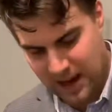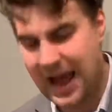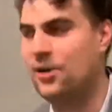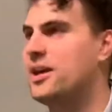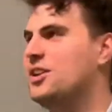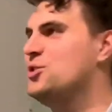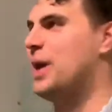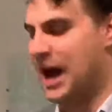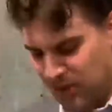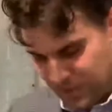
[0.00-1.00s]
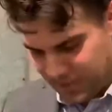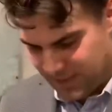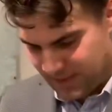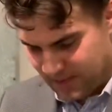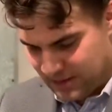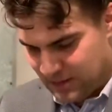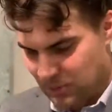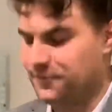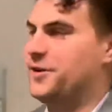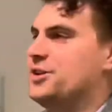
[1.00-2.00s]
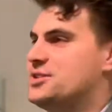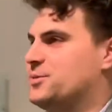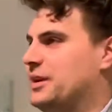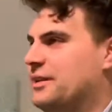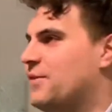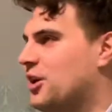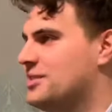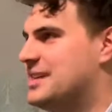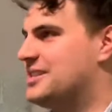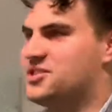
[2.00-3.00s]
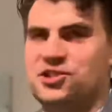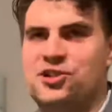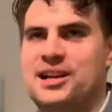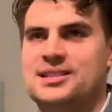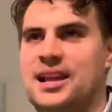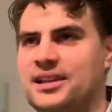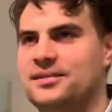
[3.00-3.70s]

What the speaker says: how can you help? Well, first we need volunteers to translate.